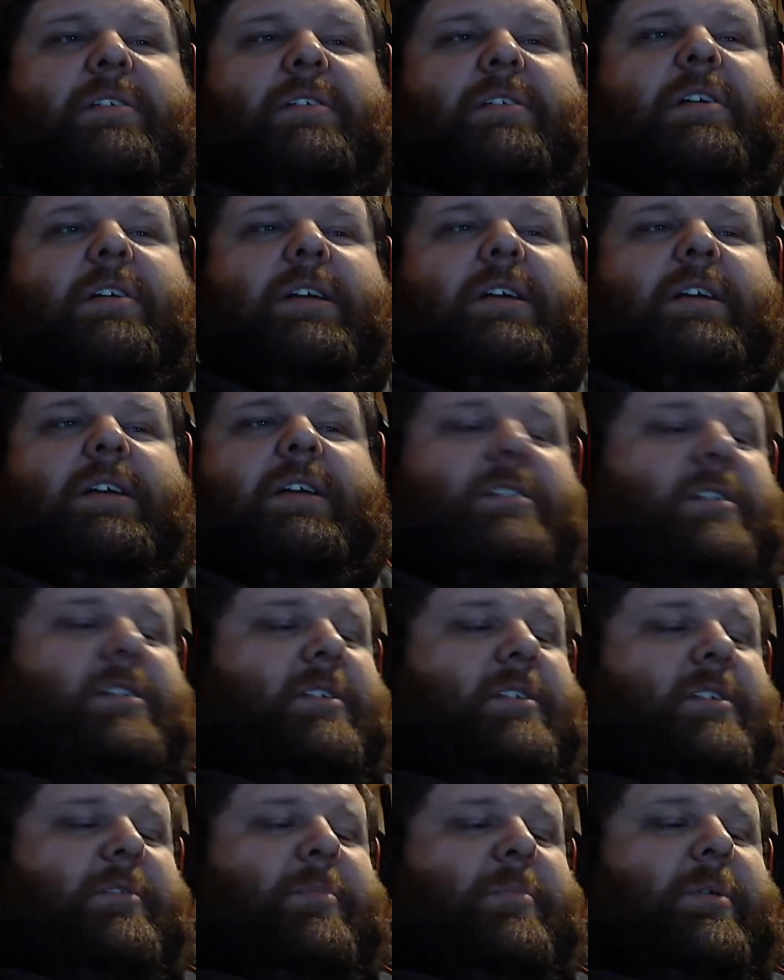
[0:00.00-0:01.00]
All he has to
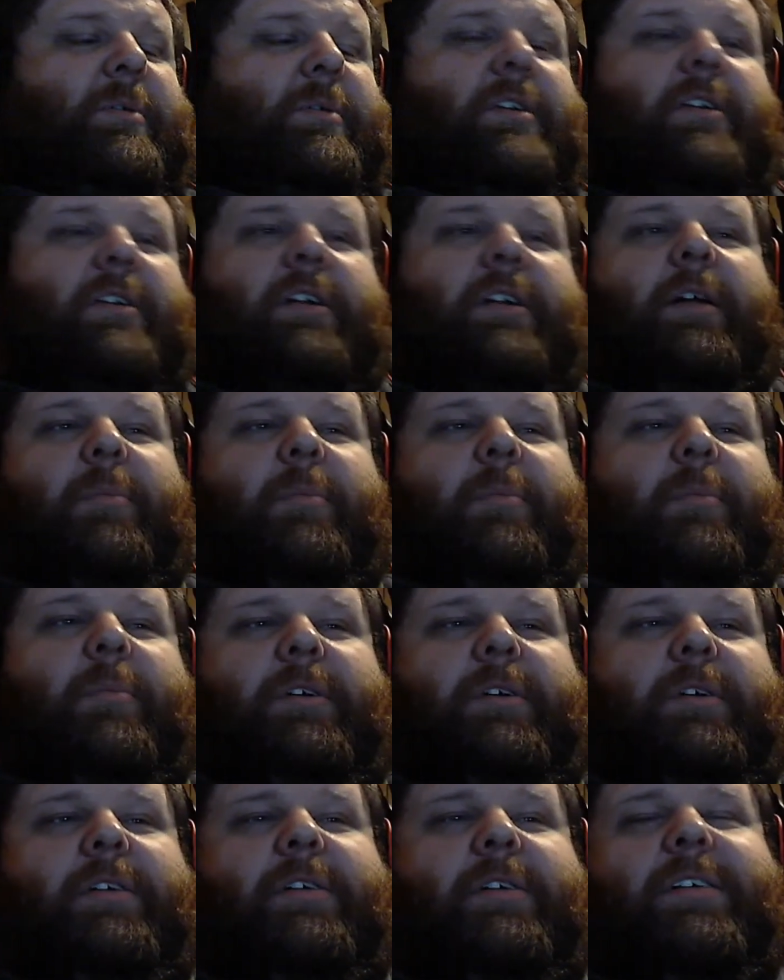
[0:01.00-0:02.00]
do is put in a
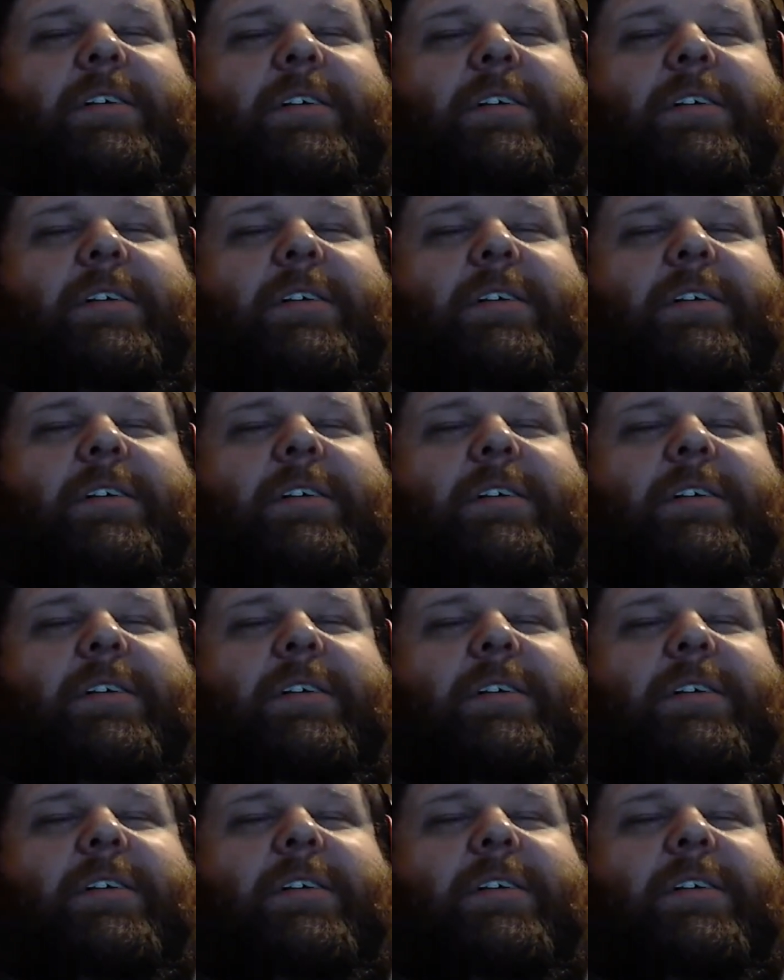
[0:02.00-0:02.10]
number.